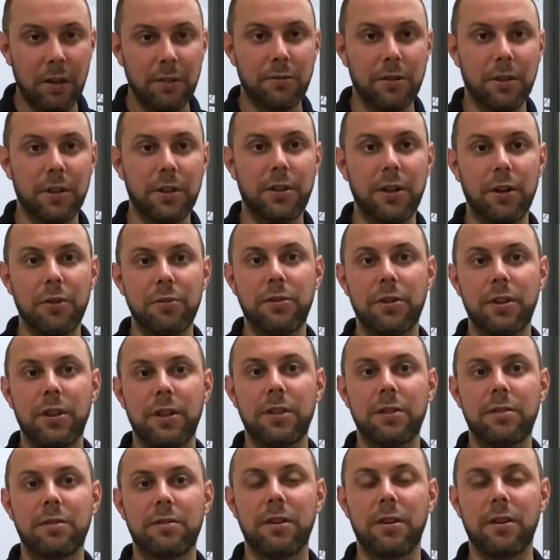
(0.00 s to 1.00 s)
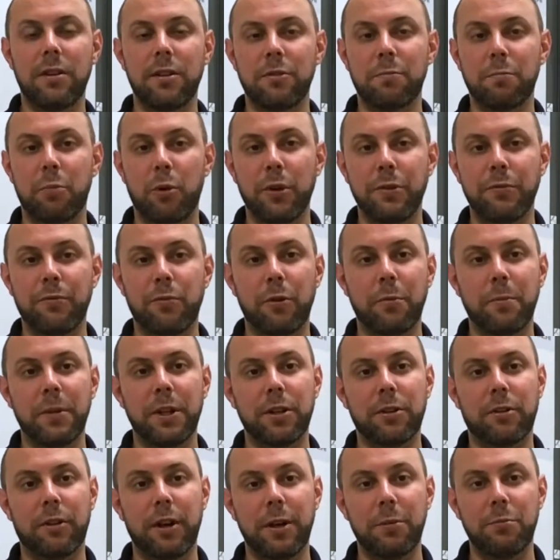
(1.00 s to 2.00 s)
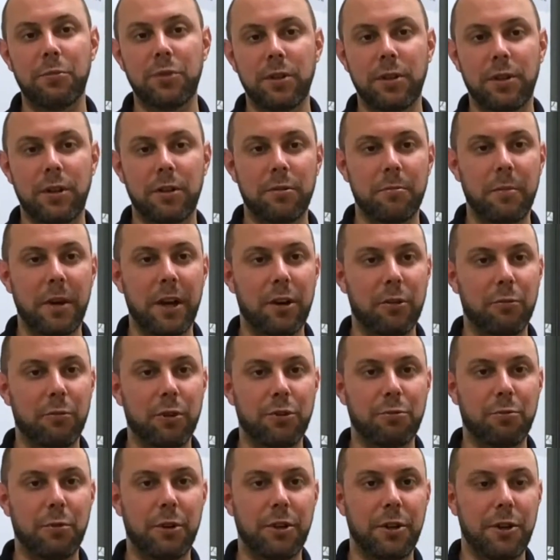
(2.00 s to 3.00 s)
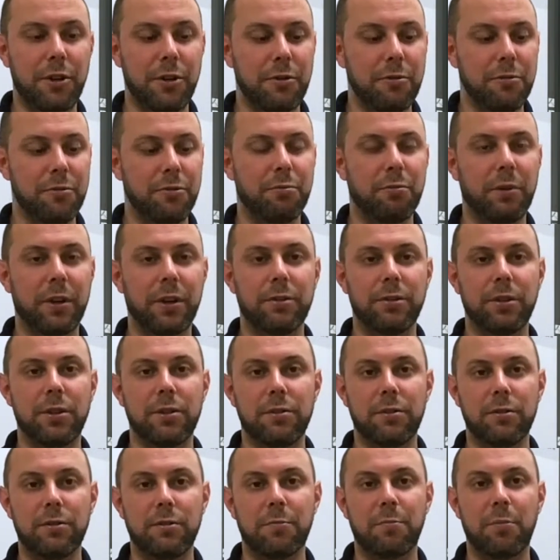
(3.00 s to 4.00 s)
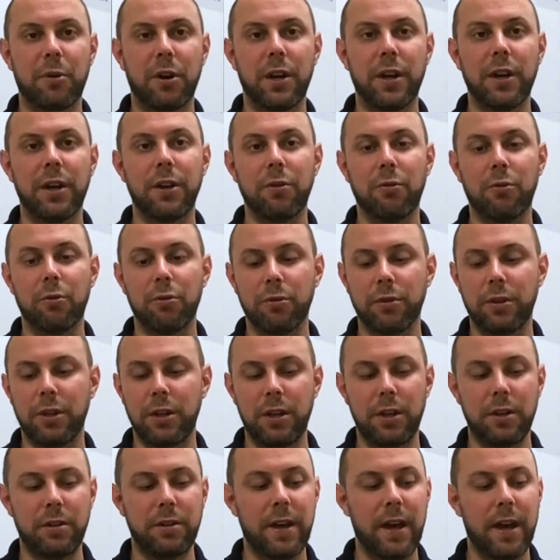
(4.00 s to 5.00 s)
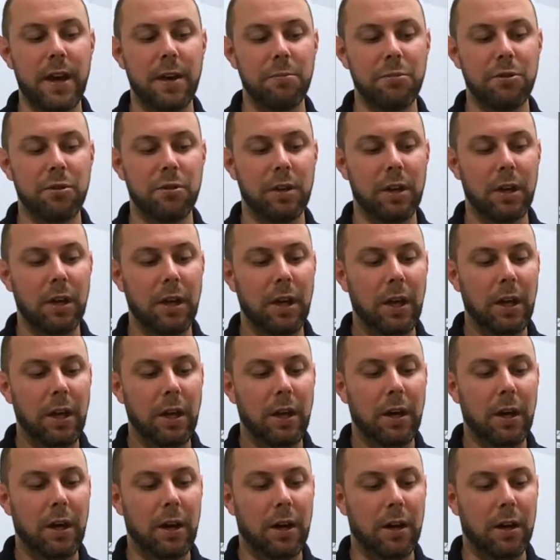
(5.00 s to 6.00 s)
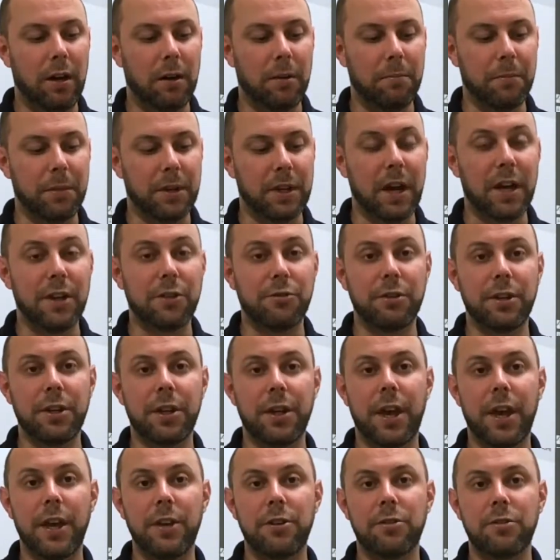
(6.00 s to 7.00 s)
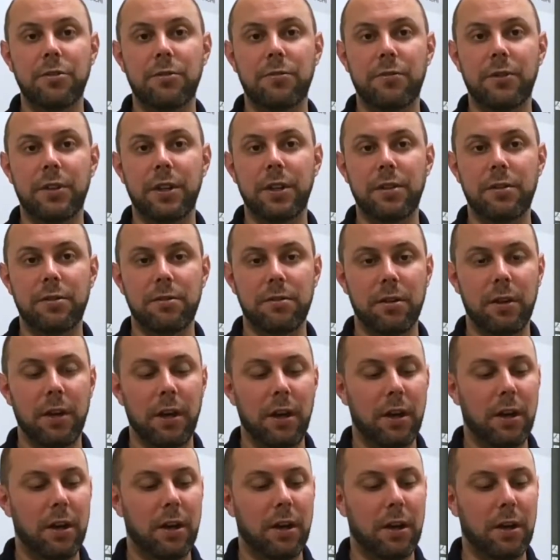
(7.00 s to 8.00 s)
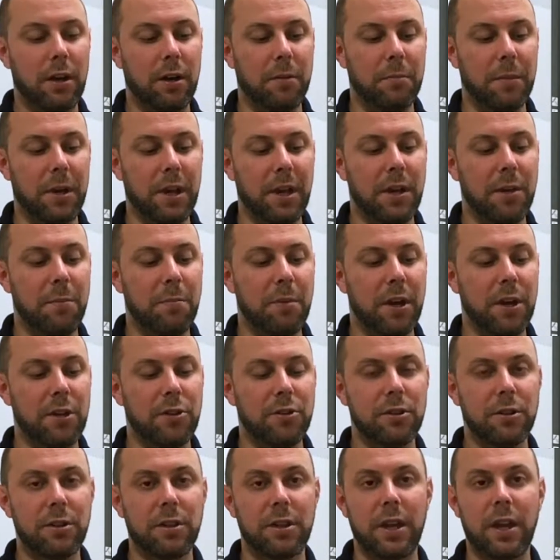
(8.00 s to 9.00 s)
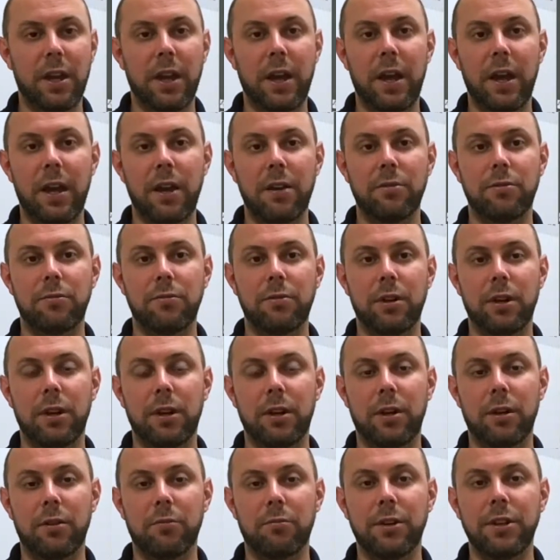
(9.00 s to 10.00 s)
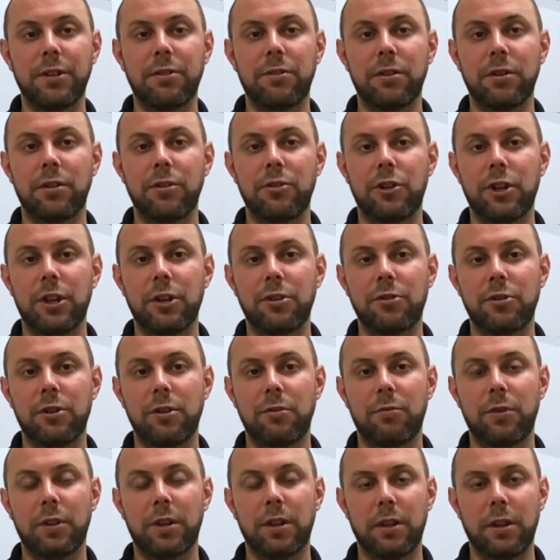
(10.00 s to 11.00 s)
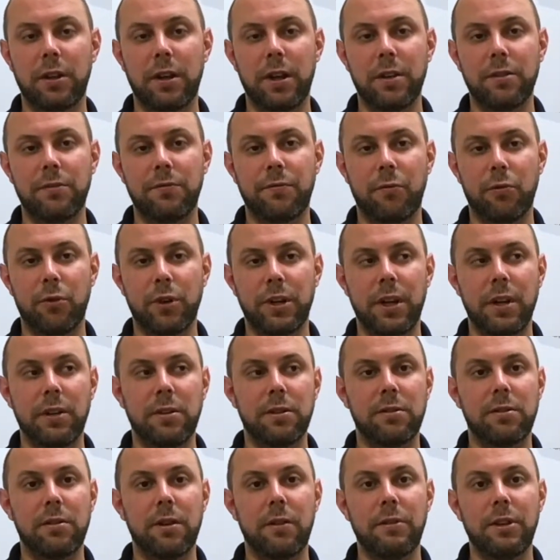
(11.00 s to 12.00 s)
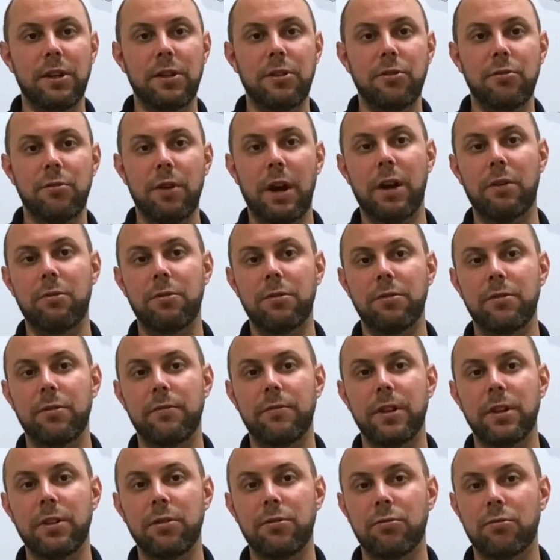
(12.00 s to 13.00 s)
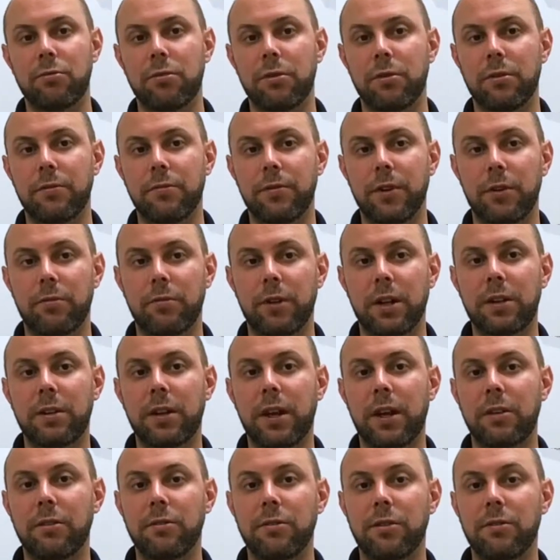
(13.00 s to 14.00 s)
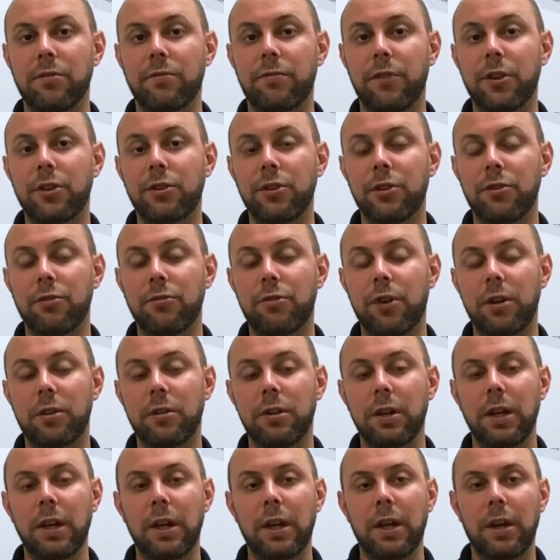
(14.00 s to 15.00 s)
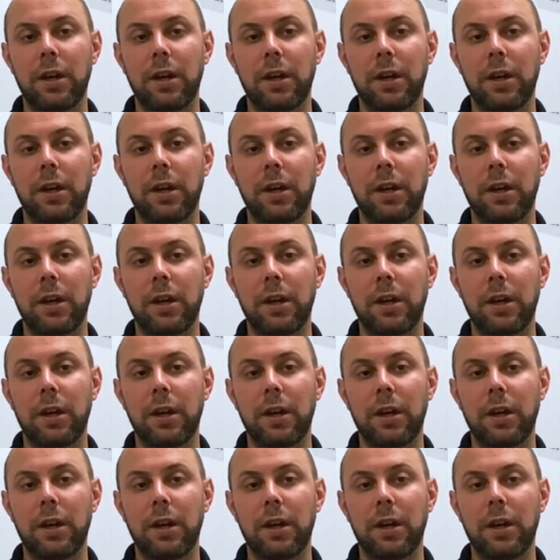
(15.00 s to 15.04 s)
So the dose of this is 0.4 milligrams. It doesn't matter which one you use, whether it's the spray or the tabs. Contraindications for this: any patient that has recent ingestion within the last 48 to 72 hours of any sort of erectile dysfunction drug,